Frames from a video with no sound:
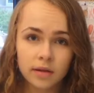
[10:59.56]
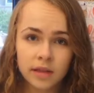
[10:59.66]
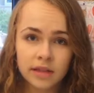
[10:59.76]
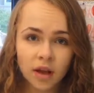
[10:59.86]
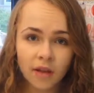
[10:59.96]

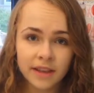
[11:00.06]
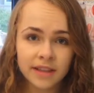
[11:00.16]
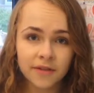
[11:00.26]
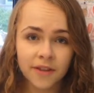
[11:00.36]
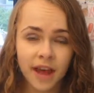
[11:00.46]
So that's all I
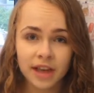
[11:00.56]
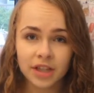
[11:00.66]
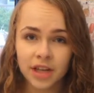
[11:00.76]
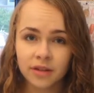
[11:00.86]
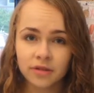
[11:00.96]
did for the
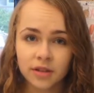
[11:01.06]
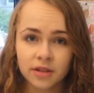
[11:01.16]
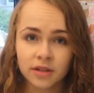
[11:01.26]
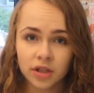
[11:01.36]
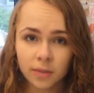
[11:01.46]
eyeshadow,
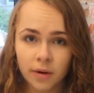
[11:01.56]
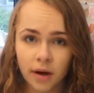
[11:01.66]
just 2